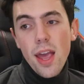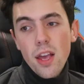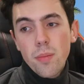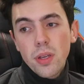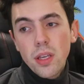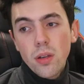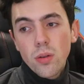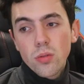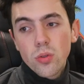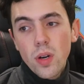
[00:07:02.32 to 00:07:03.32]
Amber
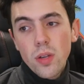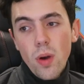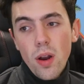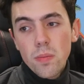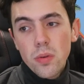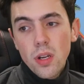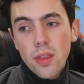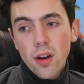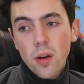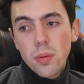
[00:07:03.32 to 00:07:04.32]
Gill, 21, beauty
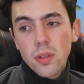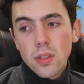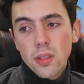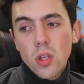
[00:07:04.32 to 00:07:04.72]
therapist.